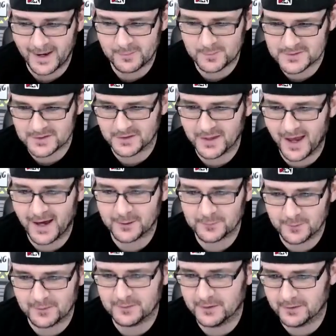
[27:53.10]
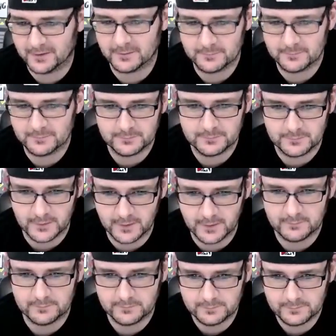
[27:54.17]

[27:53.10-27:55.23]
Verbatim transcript: bridal gown places are bankrupt.